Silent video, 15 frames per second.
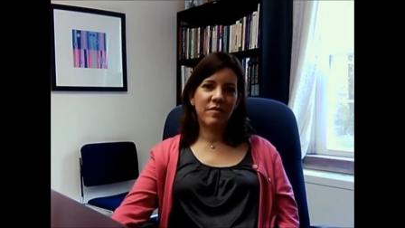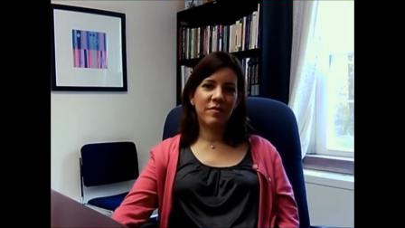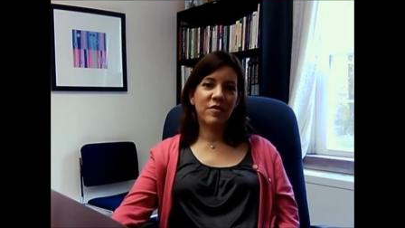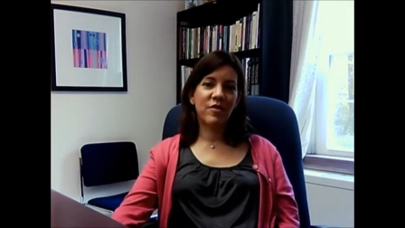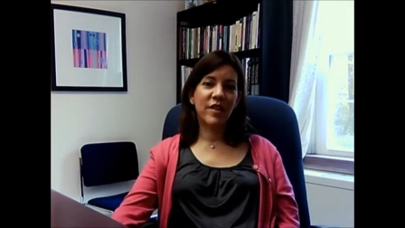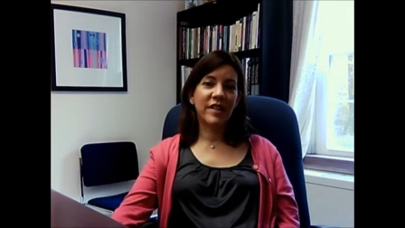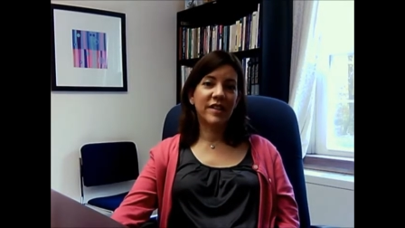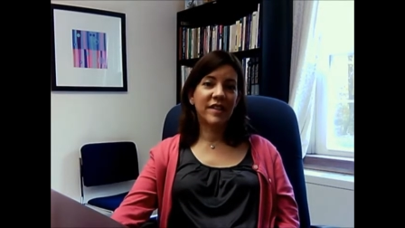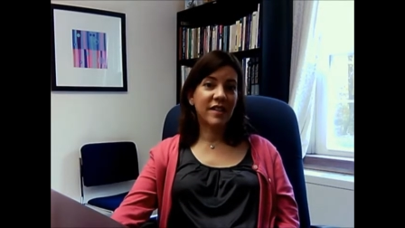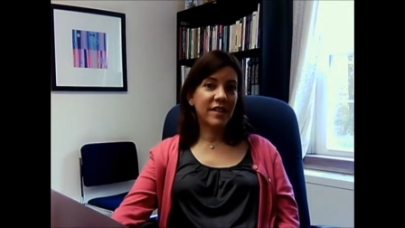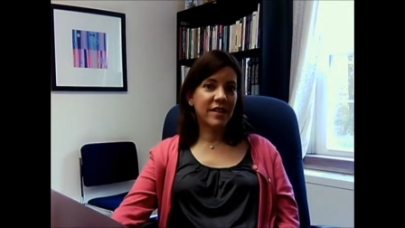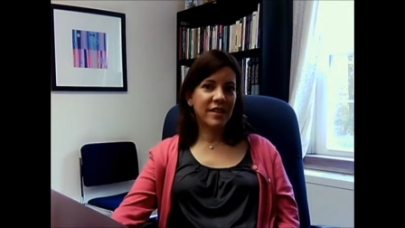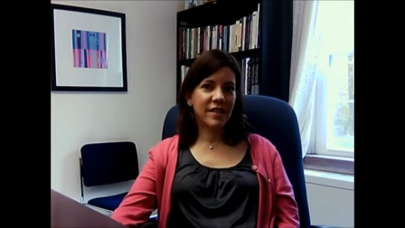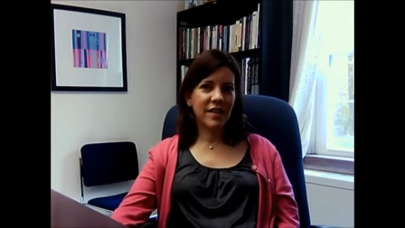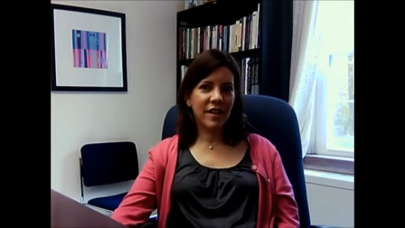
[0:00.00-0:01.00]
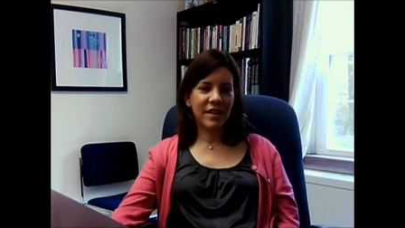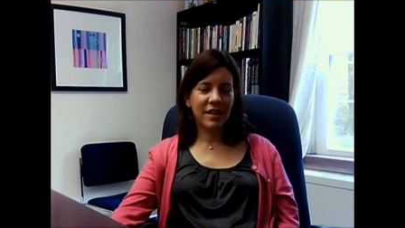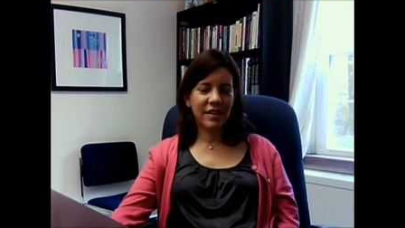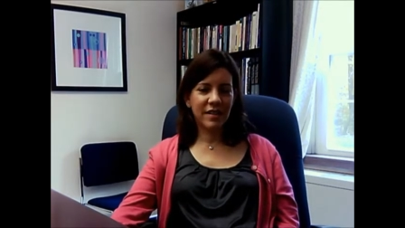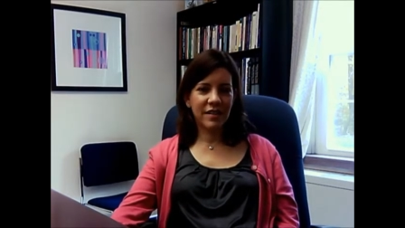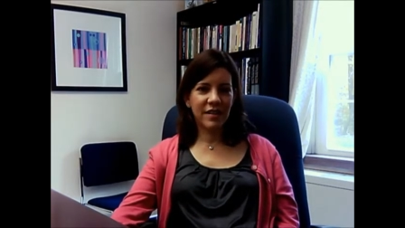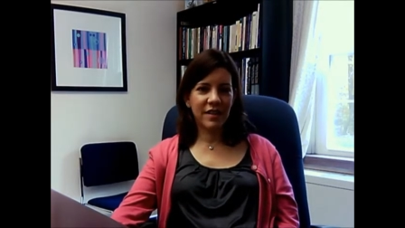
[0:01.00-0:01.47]
forensic
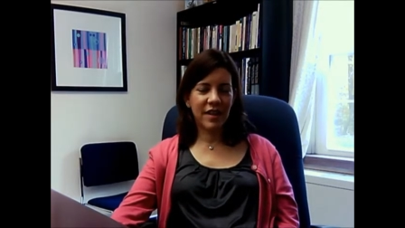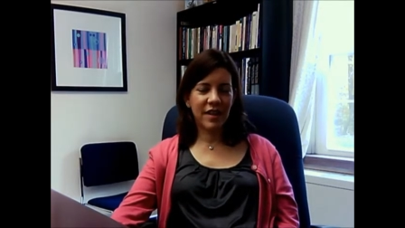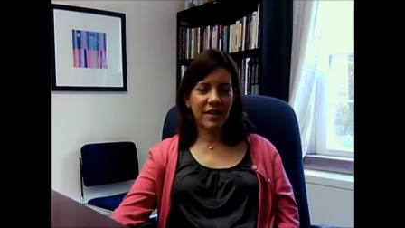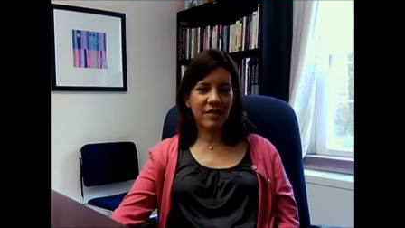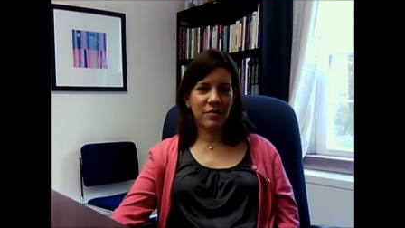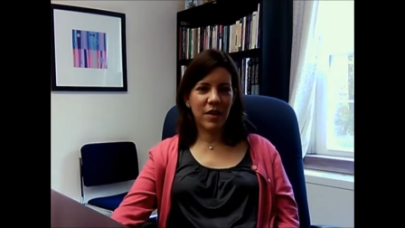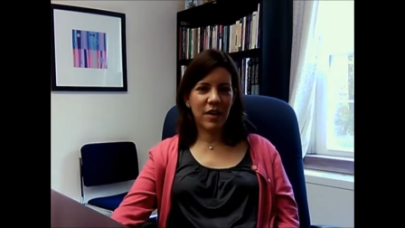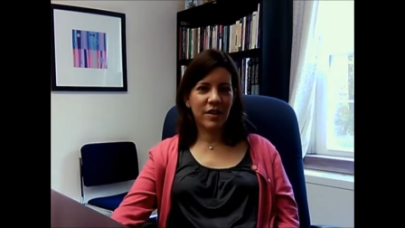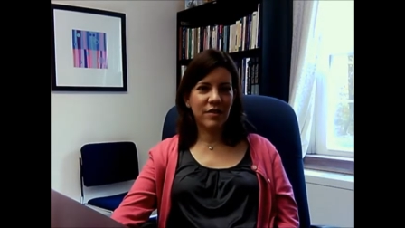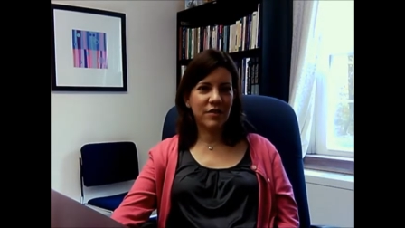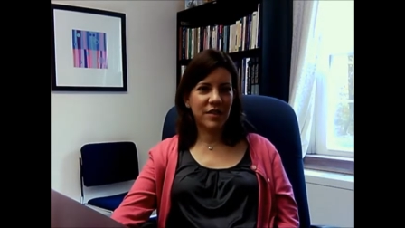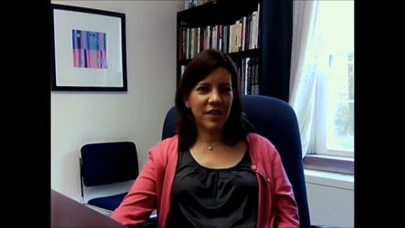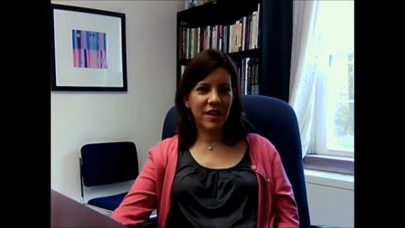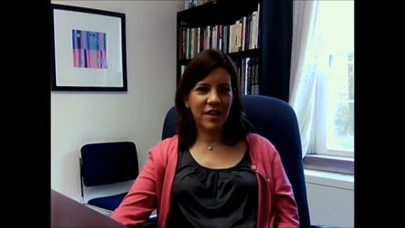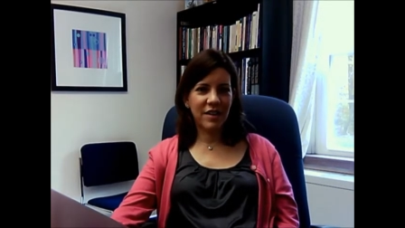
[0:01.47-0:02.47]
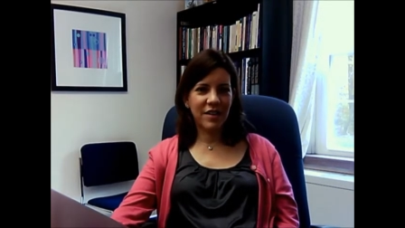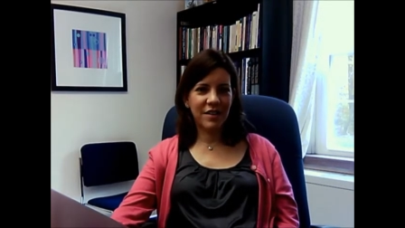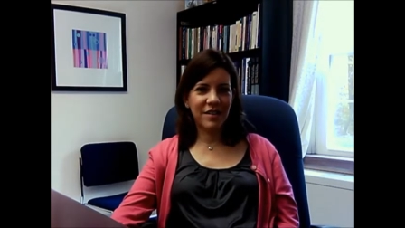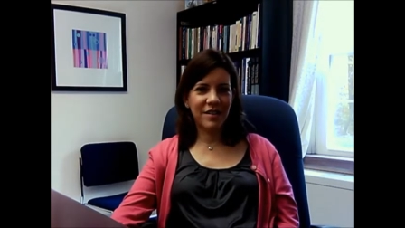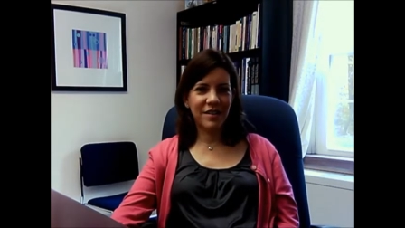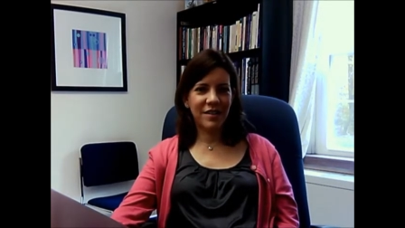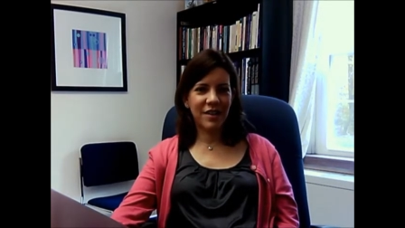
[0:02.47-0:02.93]
settings like Rikers
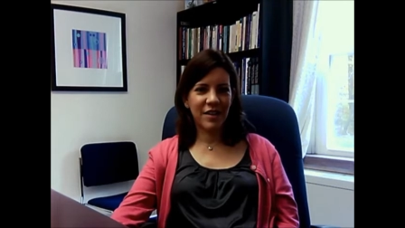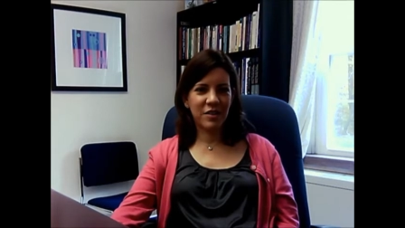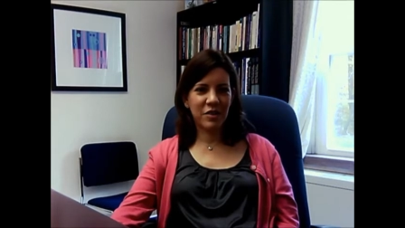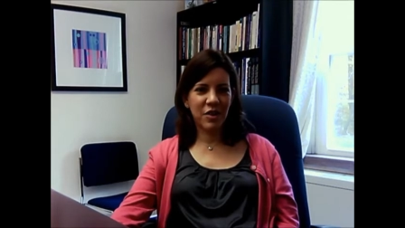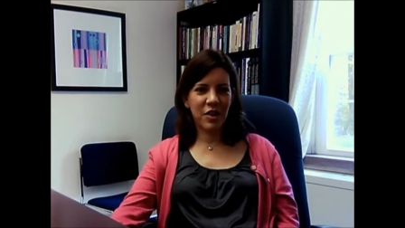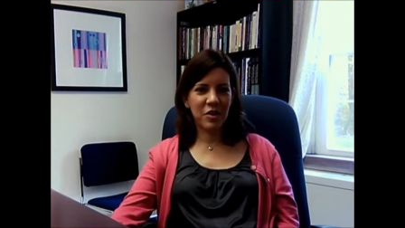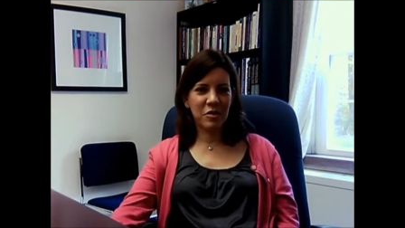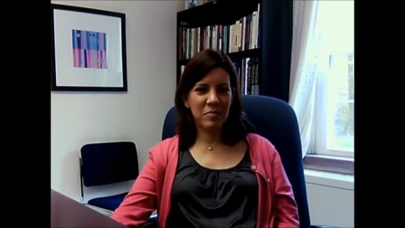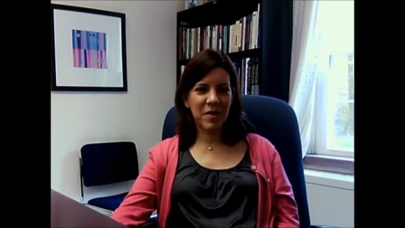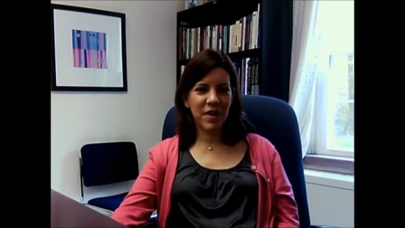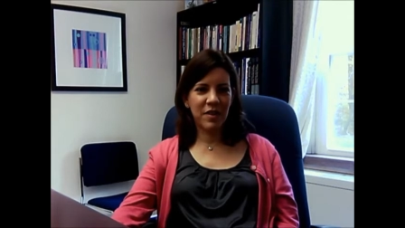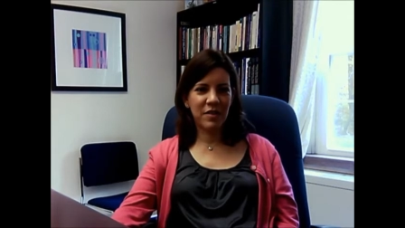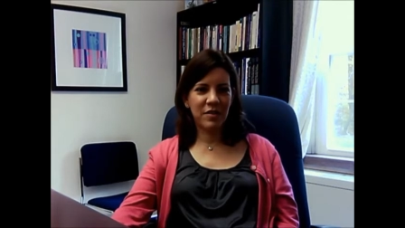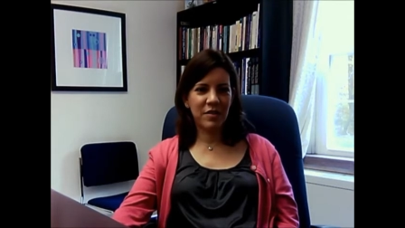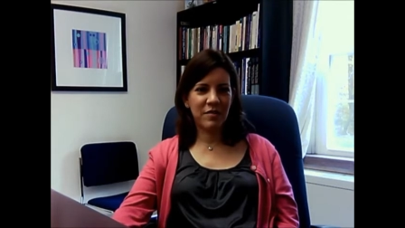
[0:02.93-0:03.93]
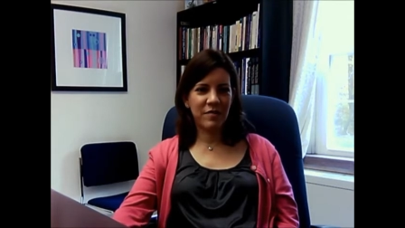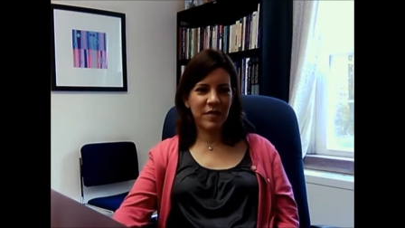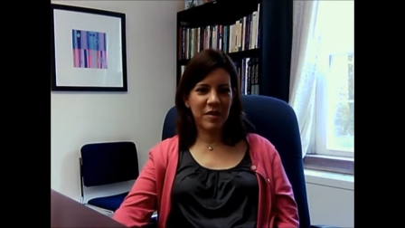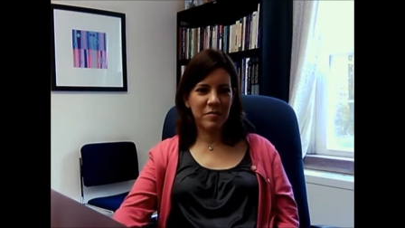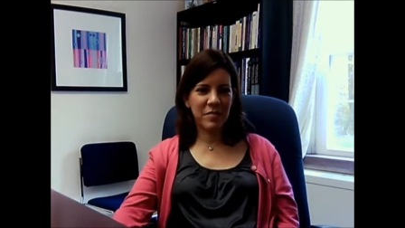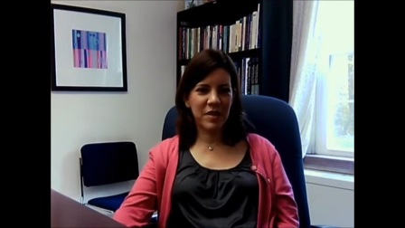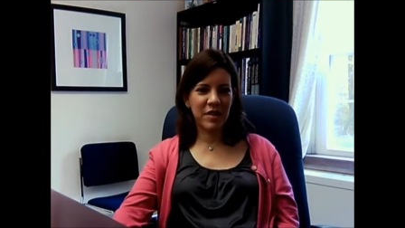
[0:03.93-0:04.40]
Island and talk about
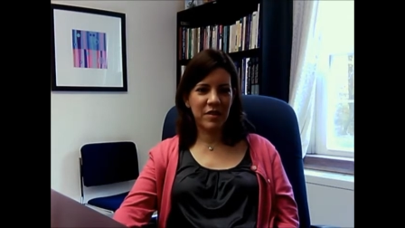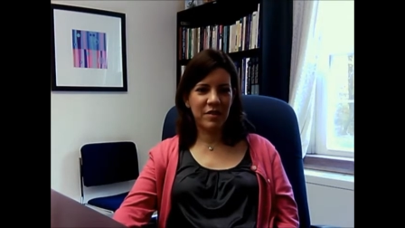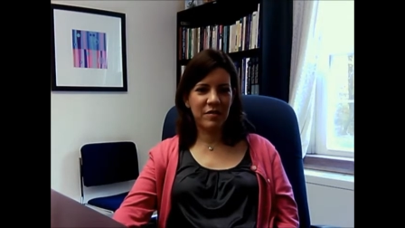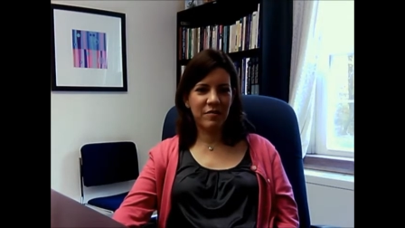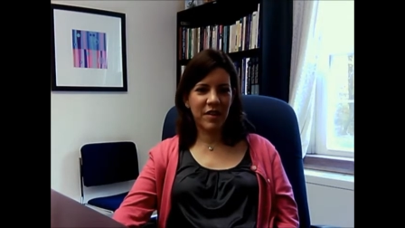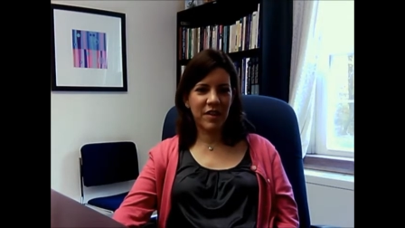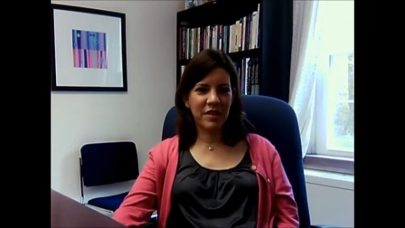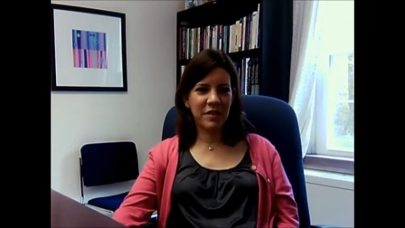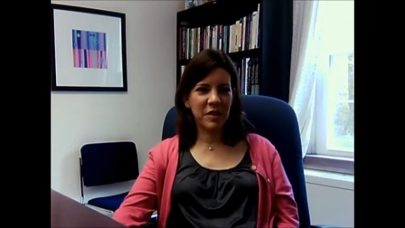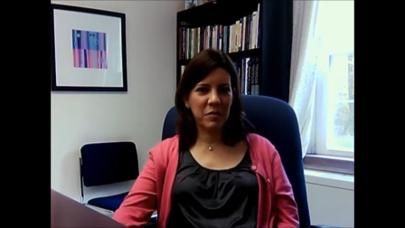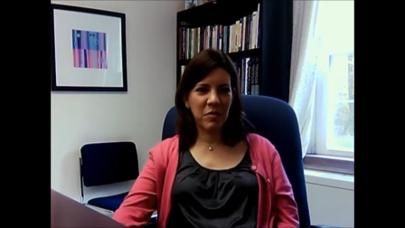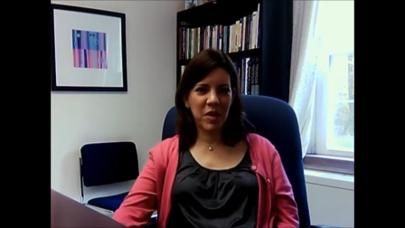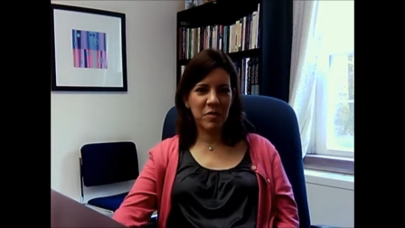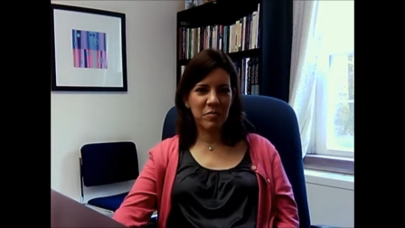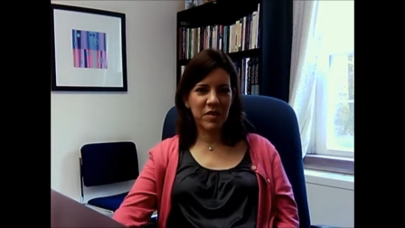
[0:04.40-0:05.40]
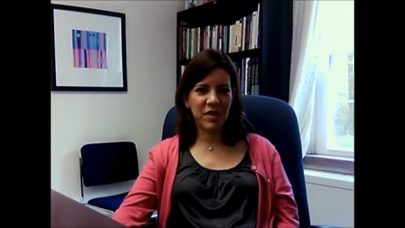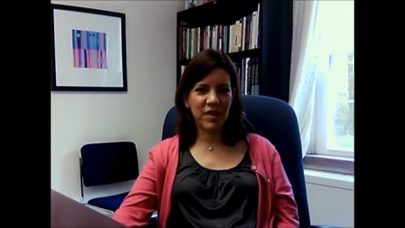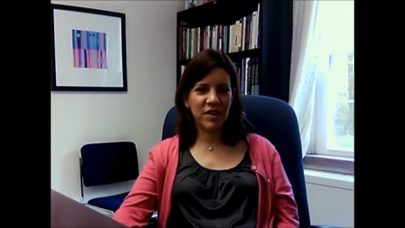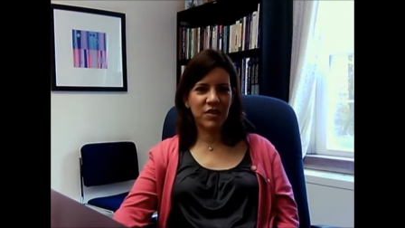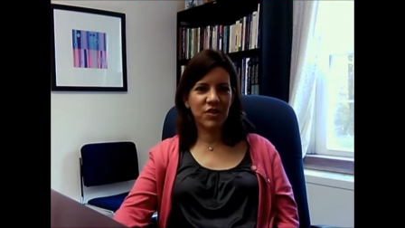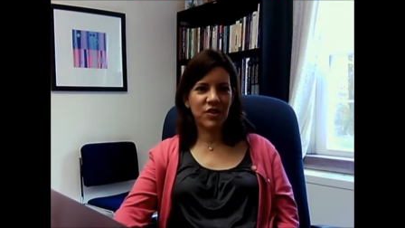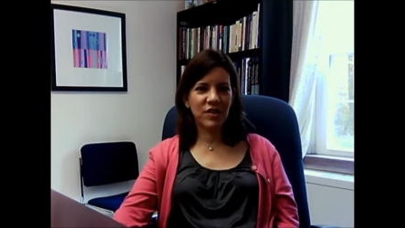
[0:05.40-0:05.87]
family violence
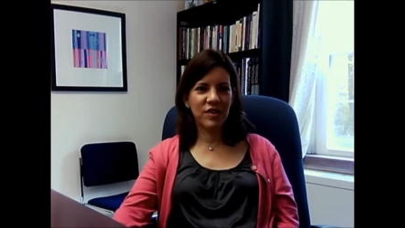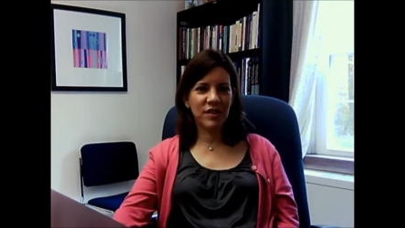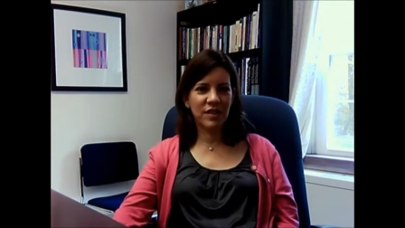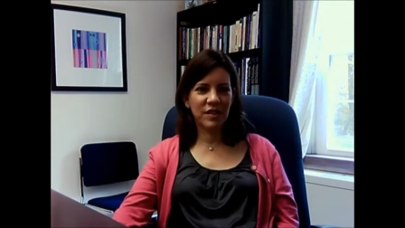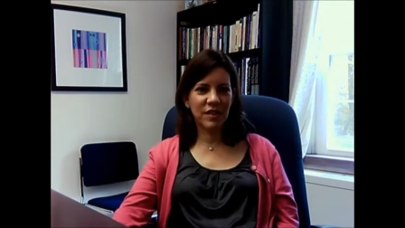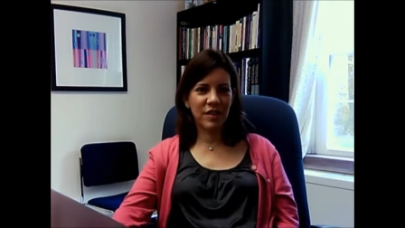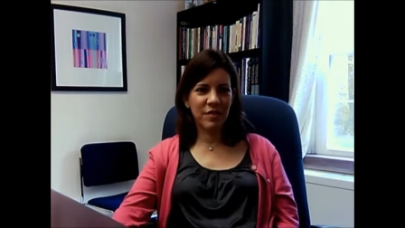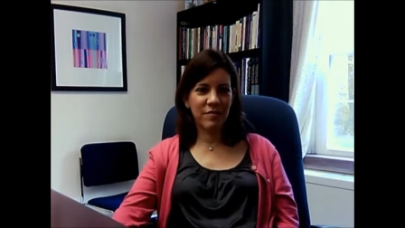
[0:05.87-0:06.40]
populations